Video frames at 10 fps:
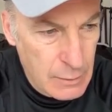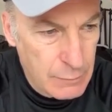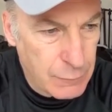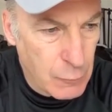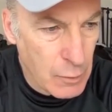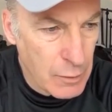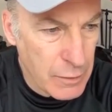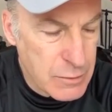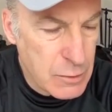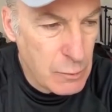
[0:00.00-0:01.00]
for the
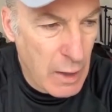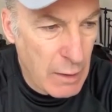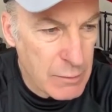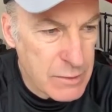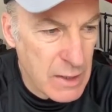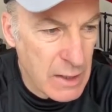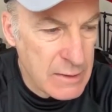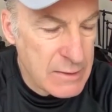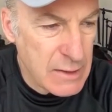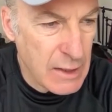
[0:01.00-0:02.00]
2 hours that I
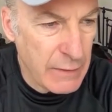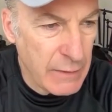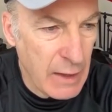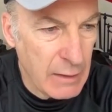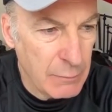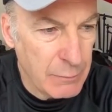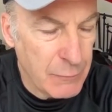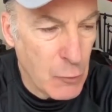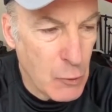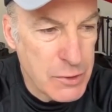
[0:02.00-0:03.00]
did on that
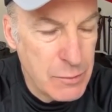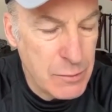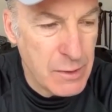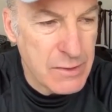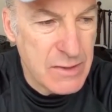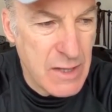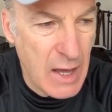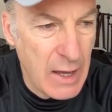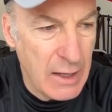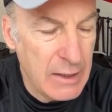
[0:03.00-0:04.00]
fortuitous
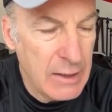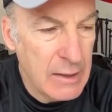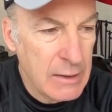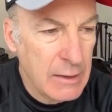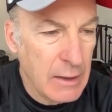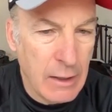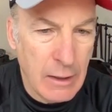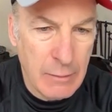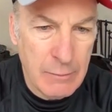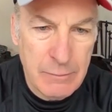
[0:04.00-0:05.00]
day,
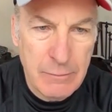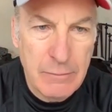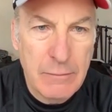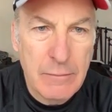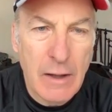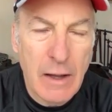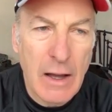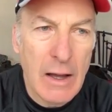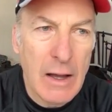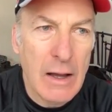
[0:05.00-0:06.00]
um,
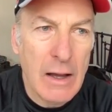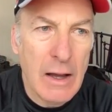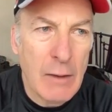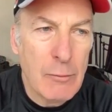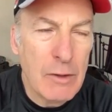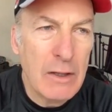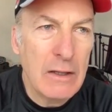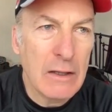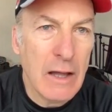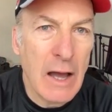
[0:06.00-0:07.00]
I
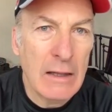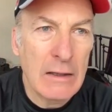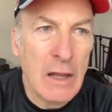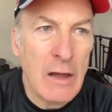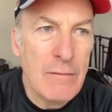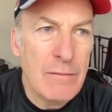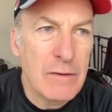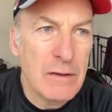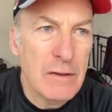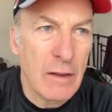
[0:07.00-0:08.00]
loved
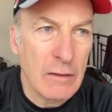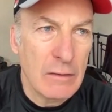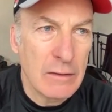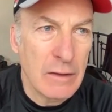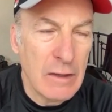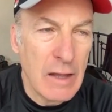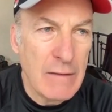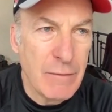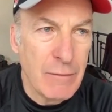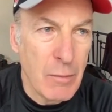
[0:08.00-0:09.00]
the
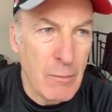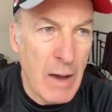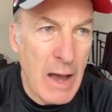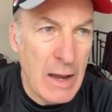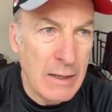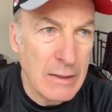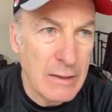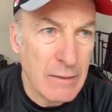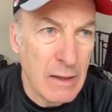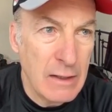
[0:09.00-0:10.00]
life of the mind
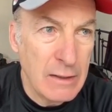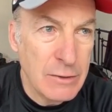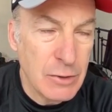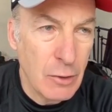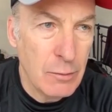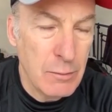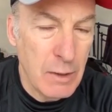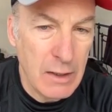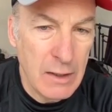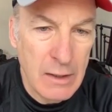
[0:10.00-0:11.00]
that he showed
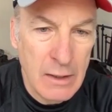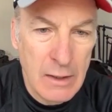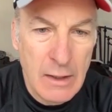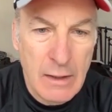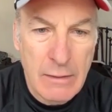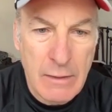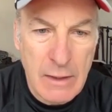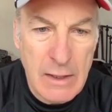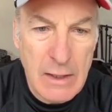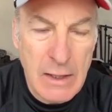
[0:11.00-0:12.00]
me. That
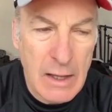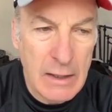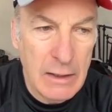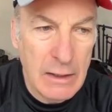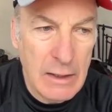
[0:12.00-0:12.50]
he had